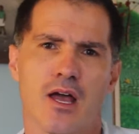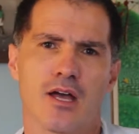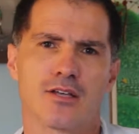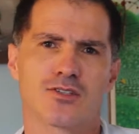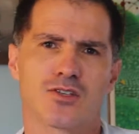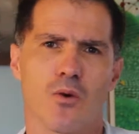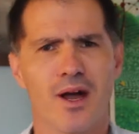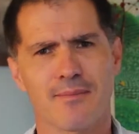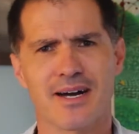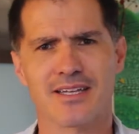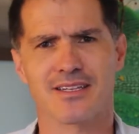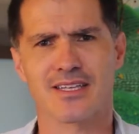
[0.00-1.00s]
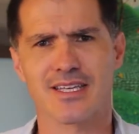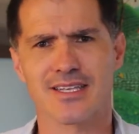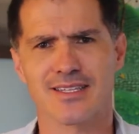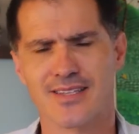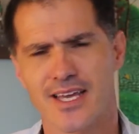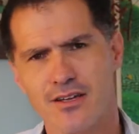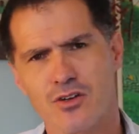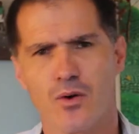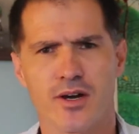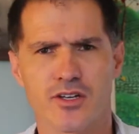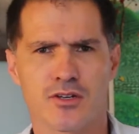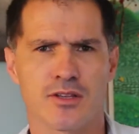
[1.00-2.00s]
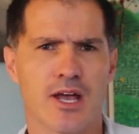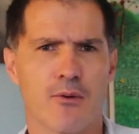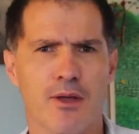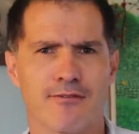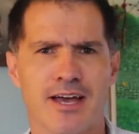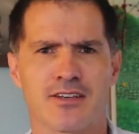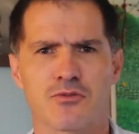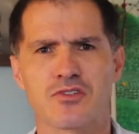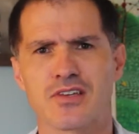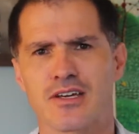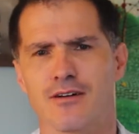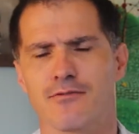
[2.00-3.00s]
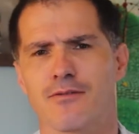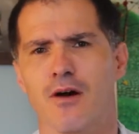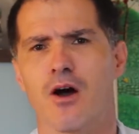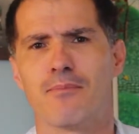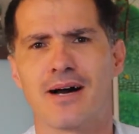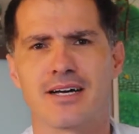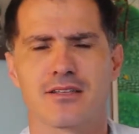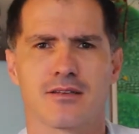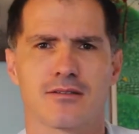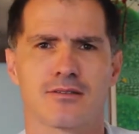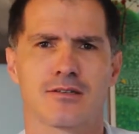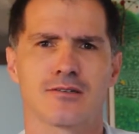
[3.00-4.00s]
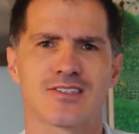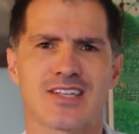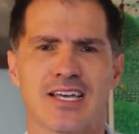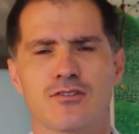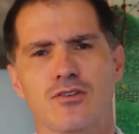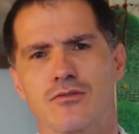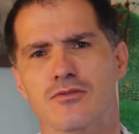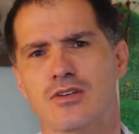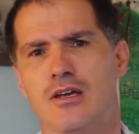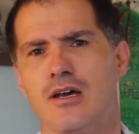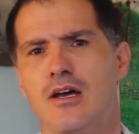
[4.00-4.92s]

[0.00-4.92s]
So what about the second question that we have asked yourself about the statues?